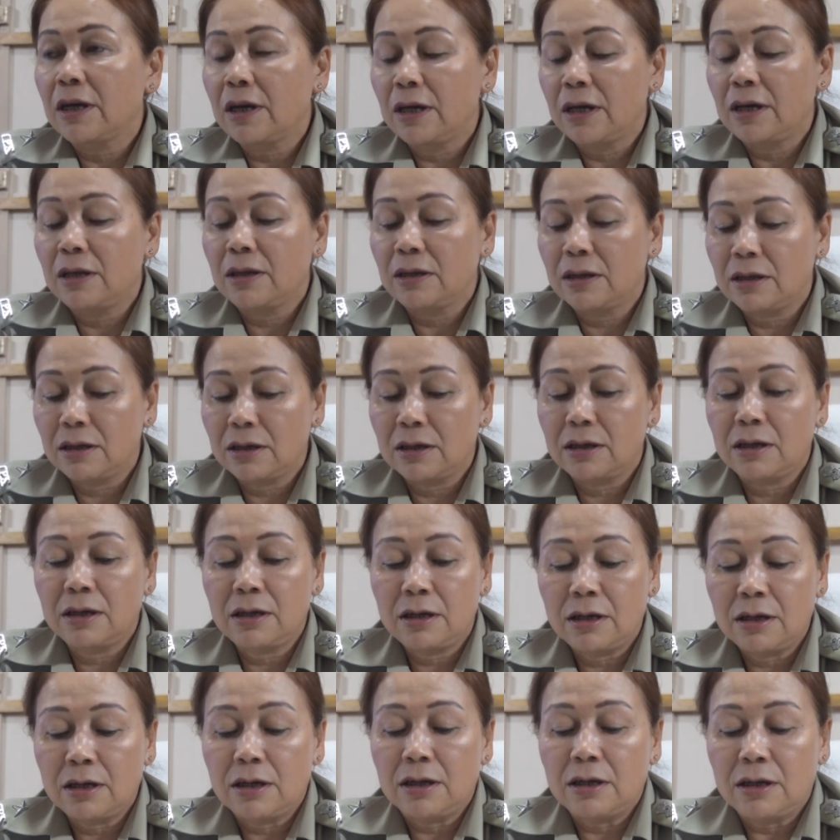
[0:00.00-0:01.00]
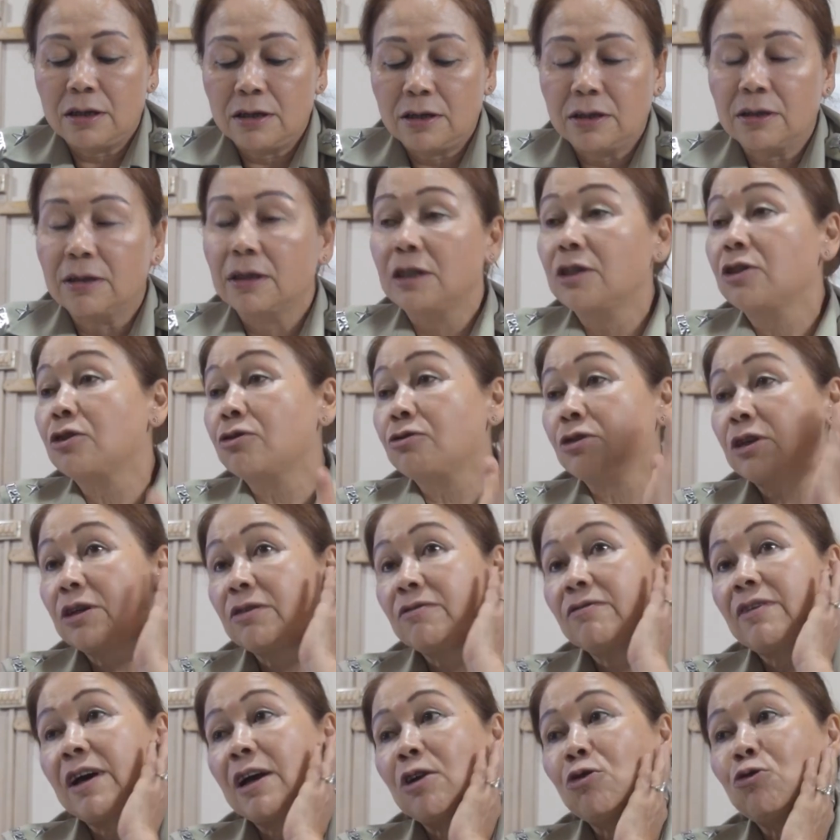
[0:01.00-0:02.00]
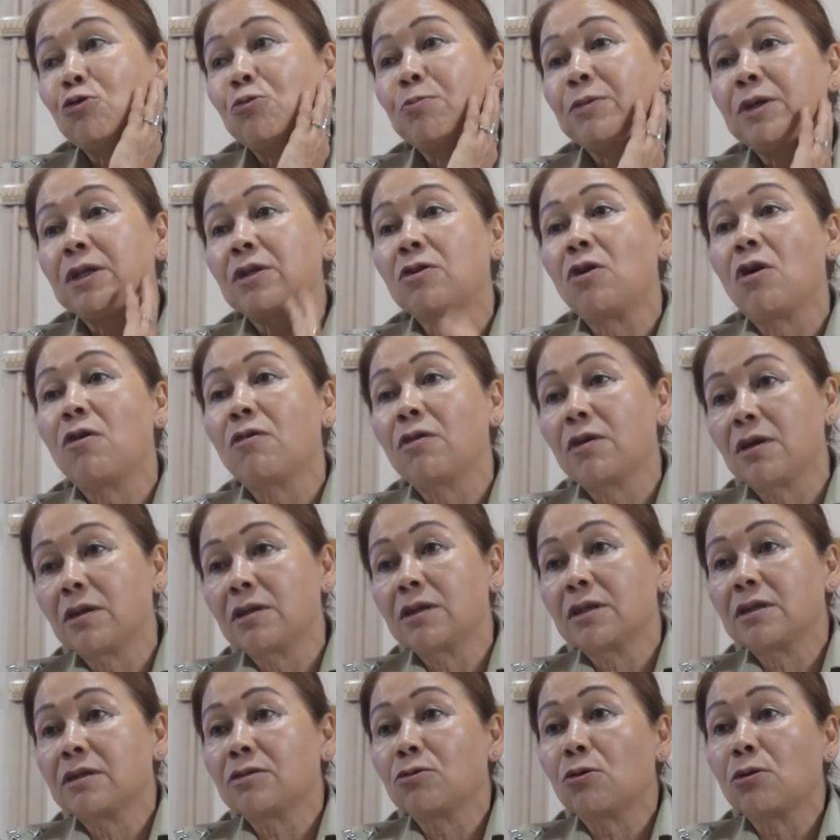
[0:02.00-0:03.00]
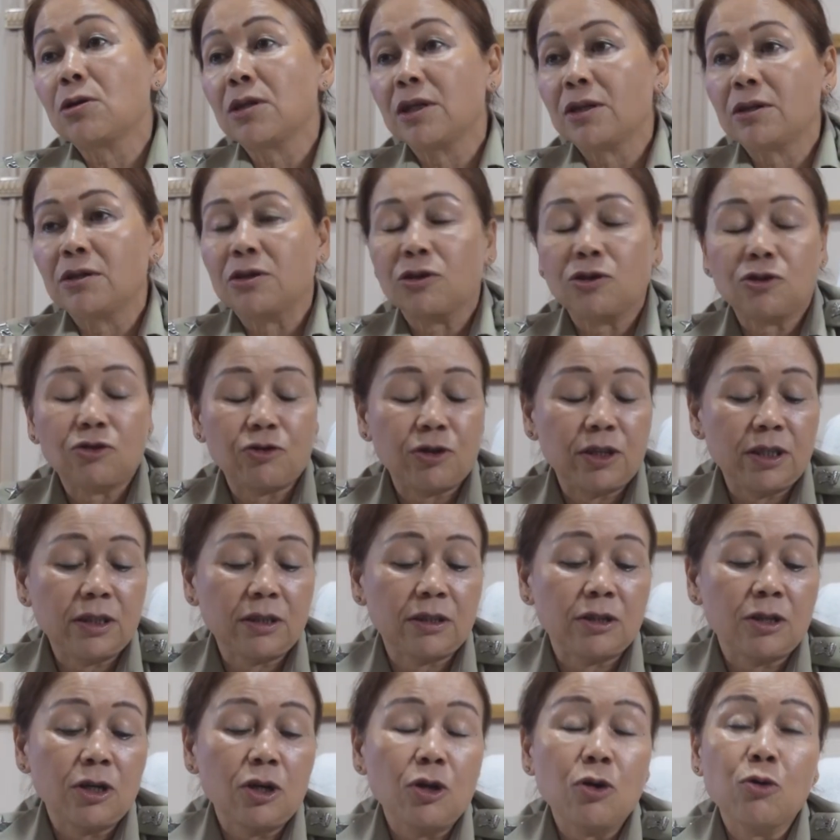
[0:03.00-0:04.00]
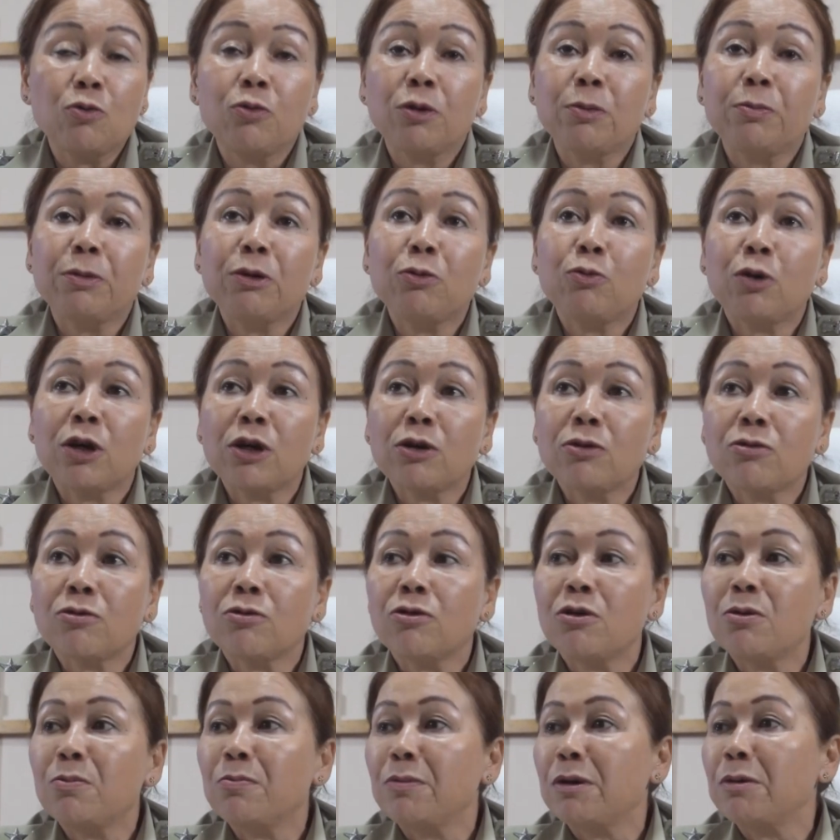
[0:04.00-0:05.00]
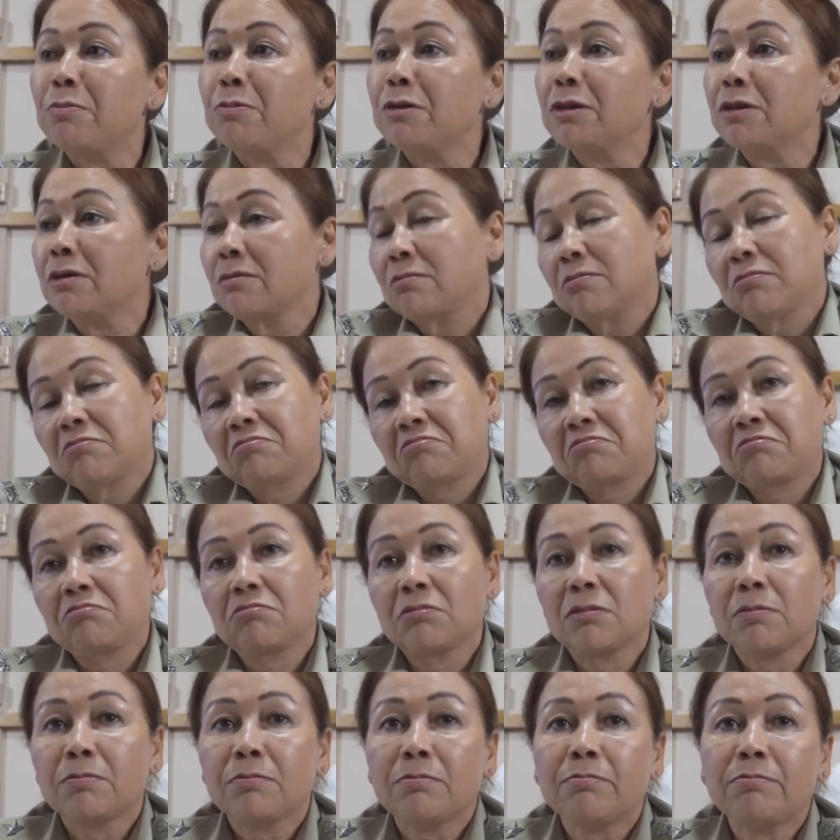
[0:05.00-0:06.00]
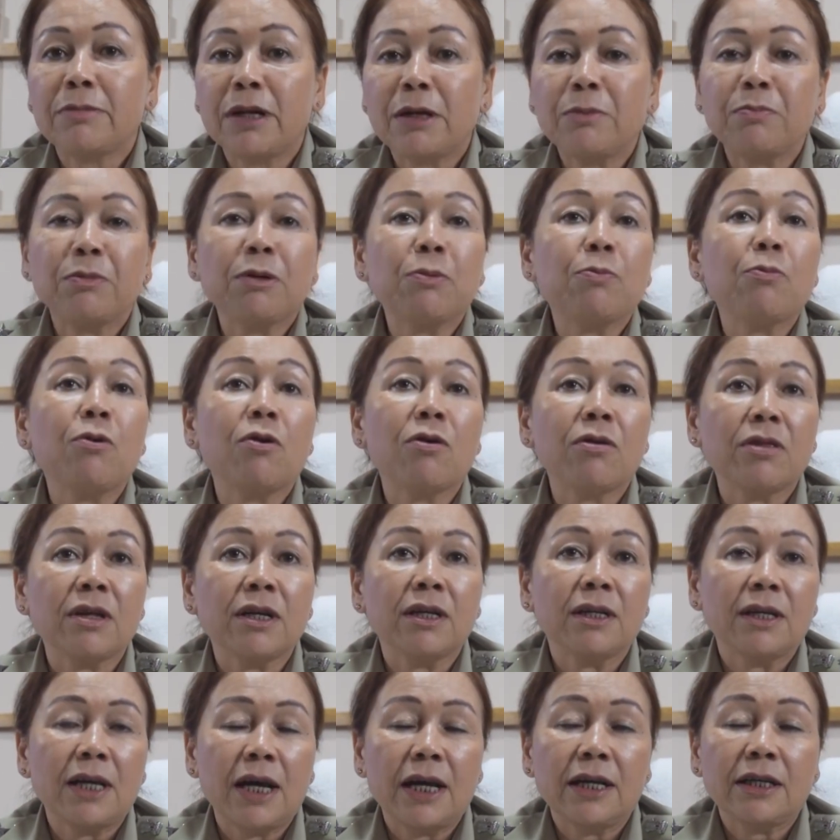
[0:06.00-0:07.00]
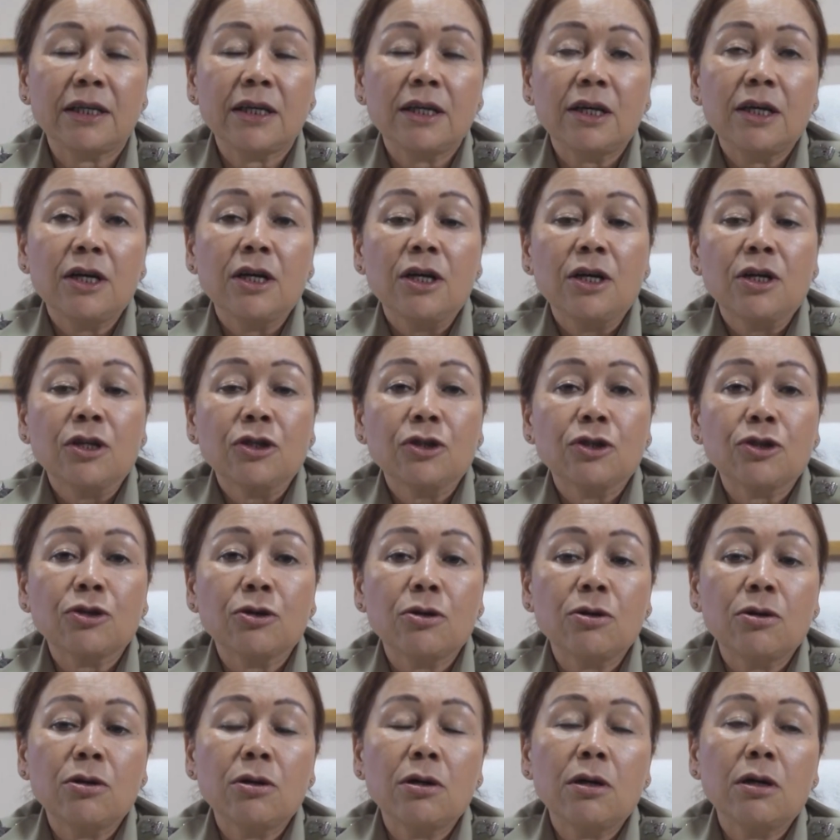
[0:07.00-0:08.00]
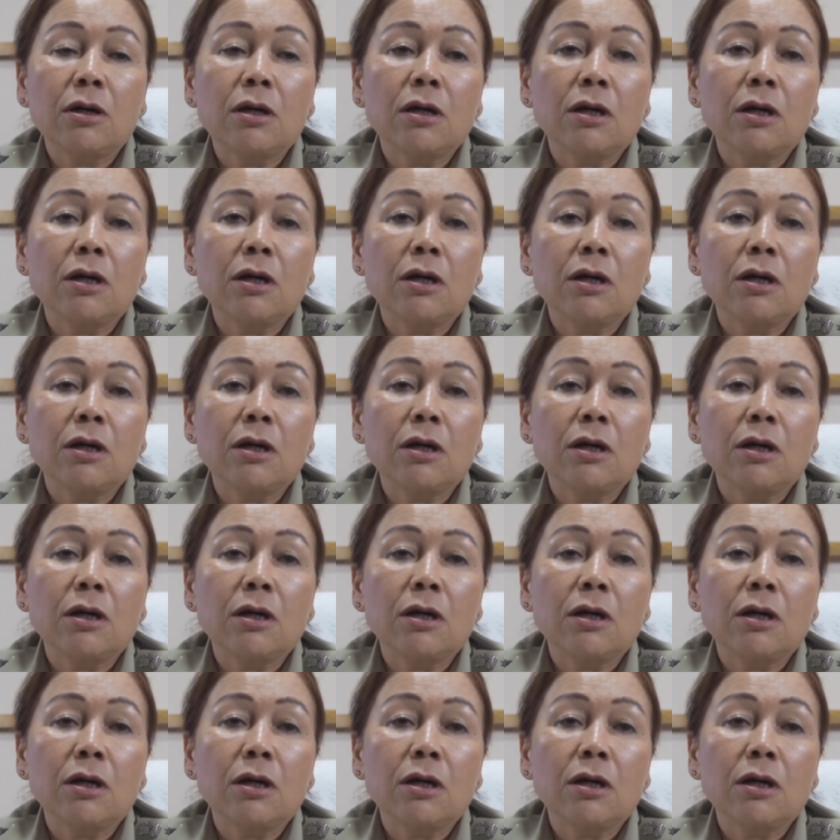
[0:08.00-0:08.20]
In the street value mean sold in the streets would be 1 crore, might be more than that. So